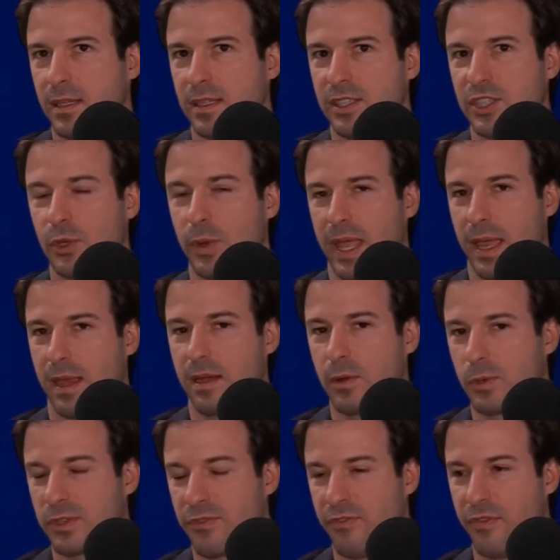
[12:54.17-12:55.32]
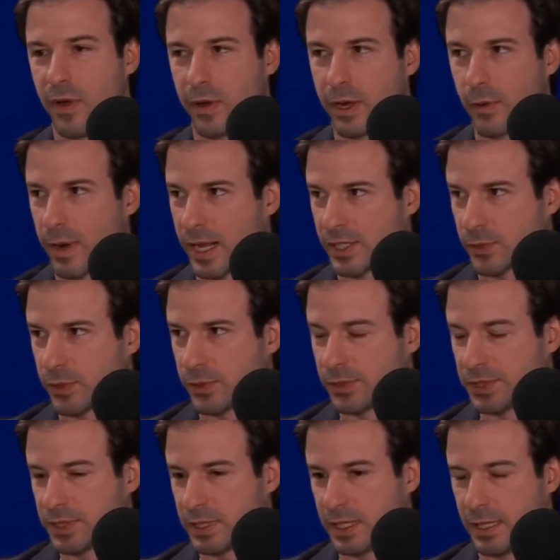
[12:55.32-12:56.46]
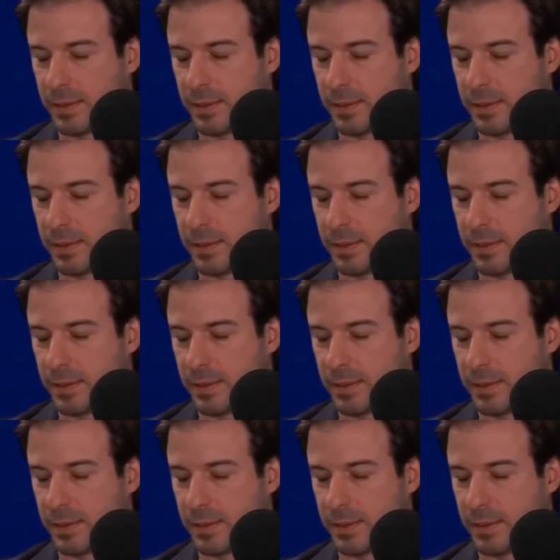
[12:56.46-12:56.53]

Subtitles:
So Canada was very grassroots.